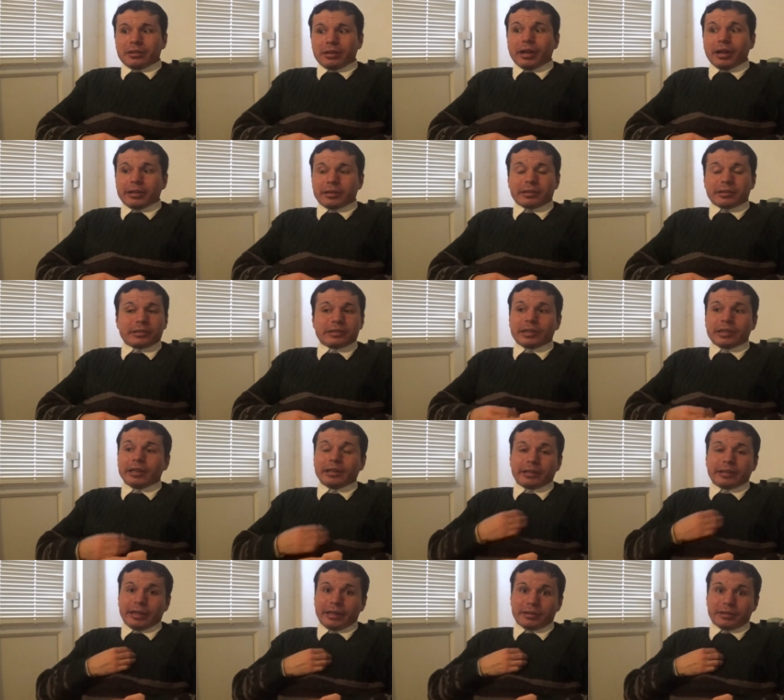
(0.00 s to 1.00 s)
I could
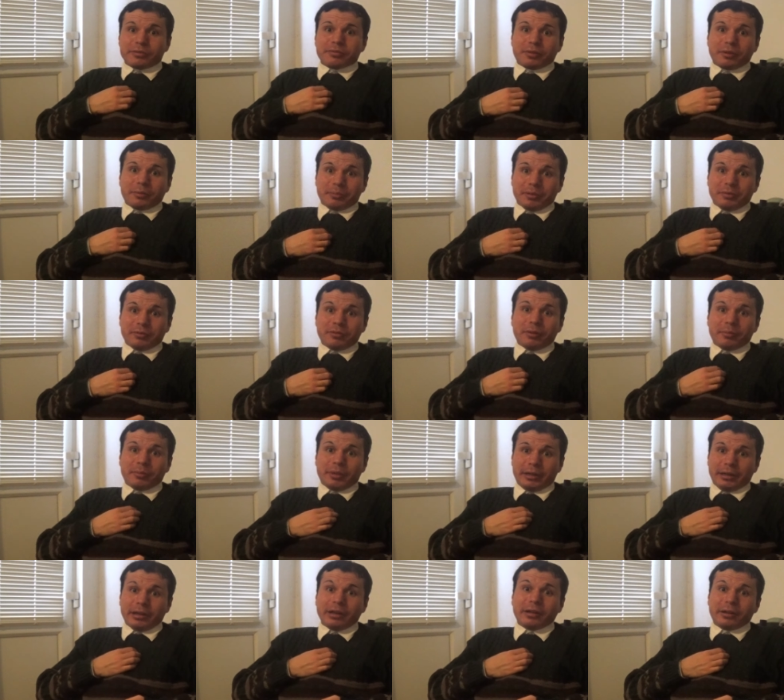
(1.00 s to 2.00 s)
say that from
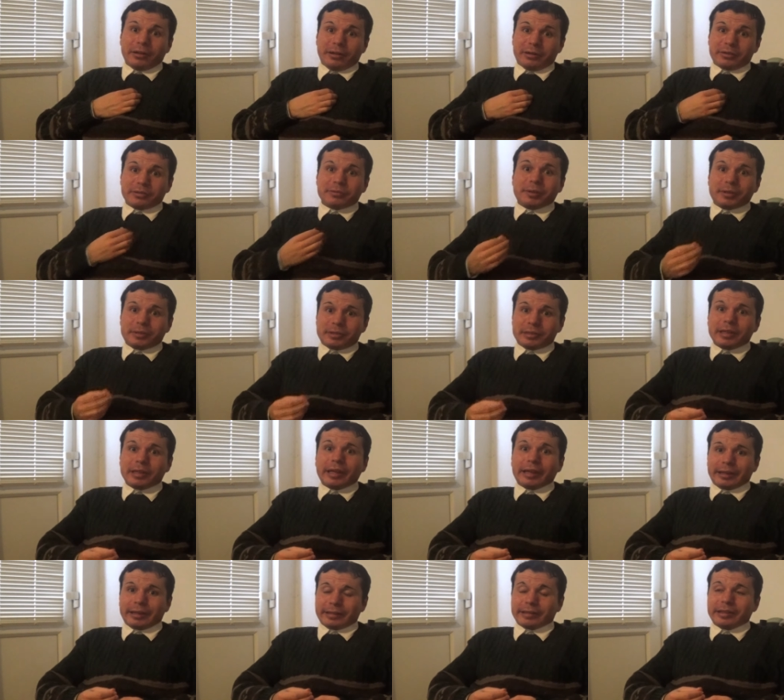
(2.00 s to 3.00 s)
my heart when
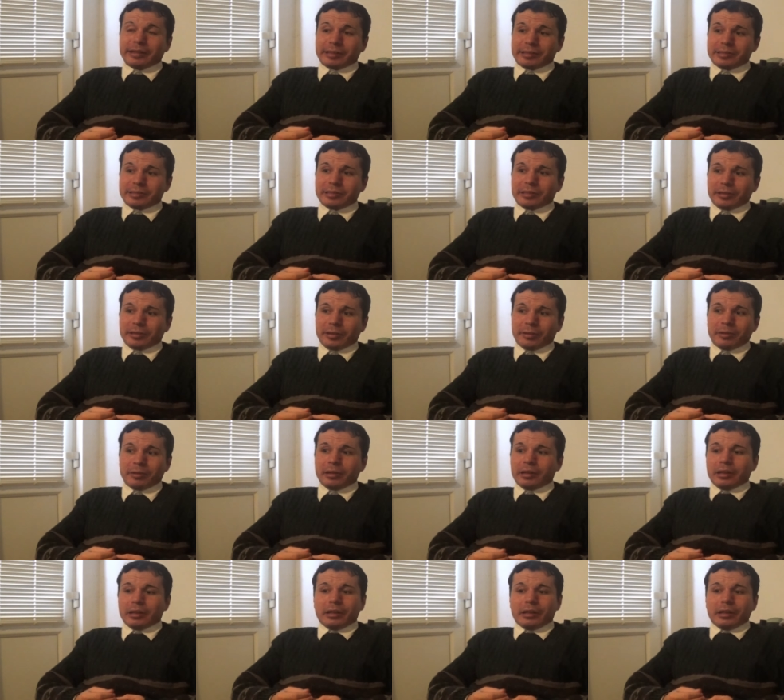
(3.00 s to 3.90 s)
saying this, you know.